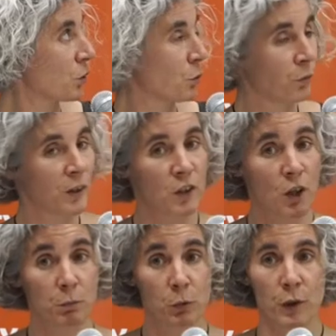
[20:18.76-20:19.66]
not to finish
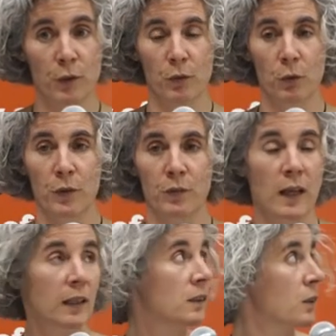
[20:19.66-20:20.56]
up with
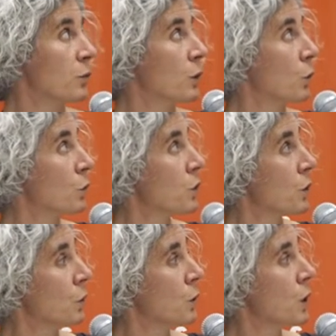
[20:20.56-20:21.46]
negative notes.
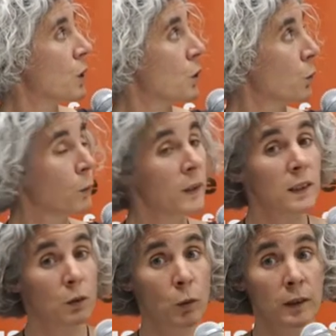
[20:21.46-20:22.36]
So
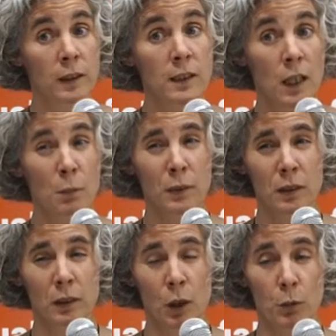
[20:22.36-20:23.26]
when this
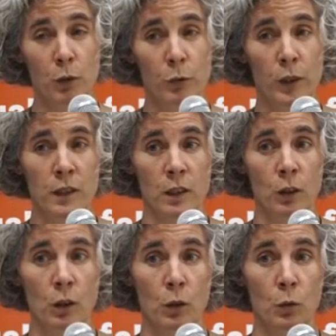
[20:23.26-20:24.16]
happened a couple of weeks
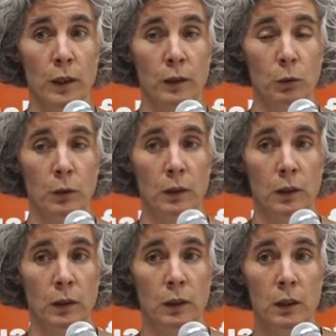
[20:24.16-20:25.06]
ago,
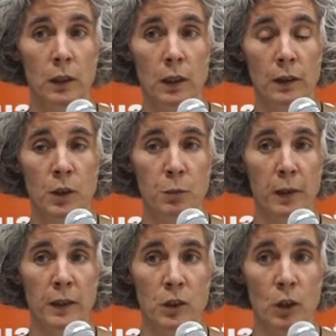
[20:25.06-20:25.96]
when the
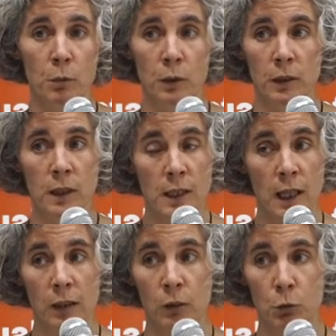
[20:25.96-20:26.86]
Spanish government
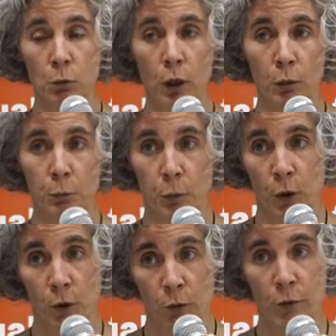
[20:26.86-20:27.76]
decided to block
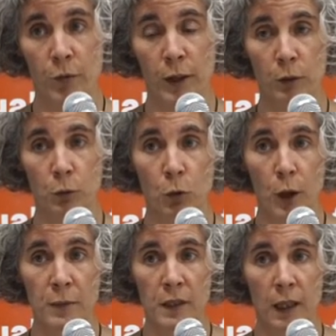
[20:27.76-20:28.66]
pro-referendum
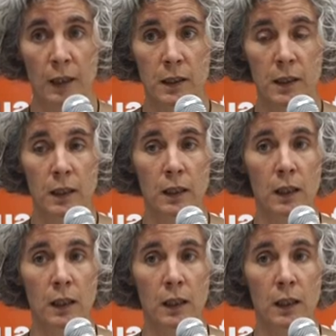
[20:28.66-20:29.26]
websites